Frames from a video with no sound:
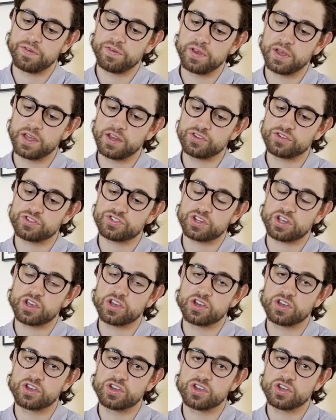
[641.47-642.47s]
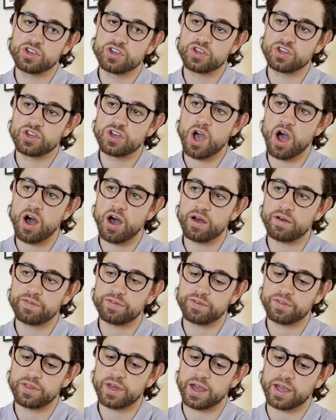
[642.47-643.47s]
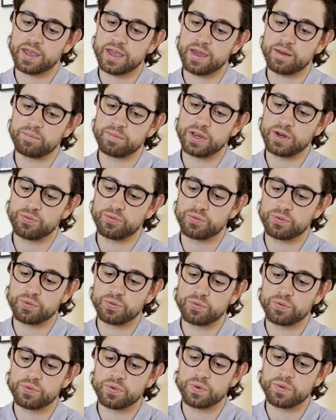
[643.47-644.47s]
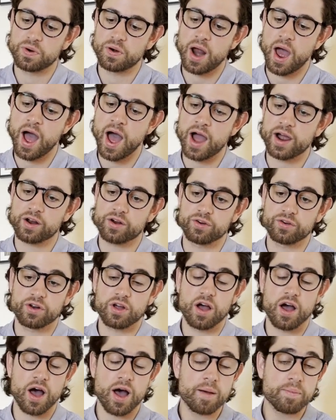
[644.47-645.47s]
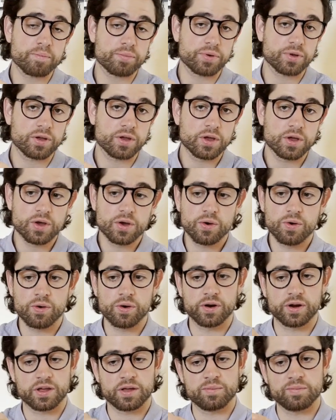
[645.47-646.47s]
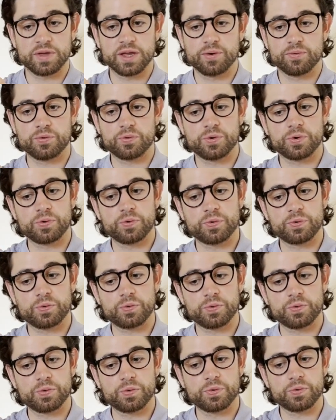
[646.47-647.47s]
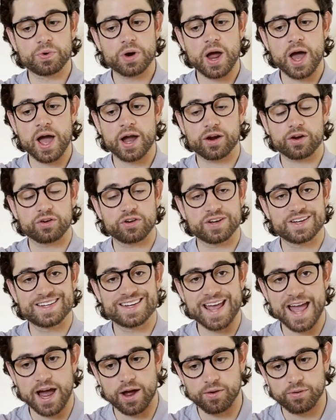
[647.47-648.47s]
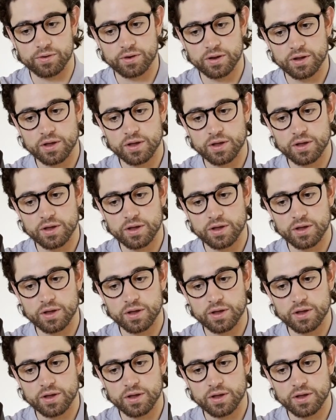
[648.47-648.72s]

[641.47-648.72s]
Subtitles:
features a cuff that can be rockered up or it can be rockered down.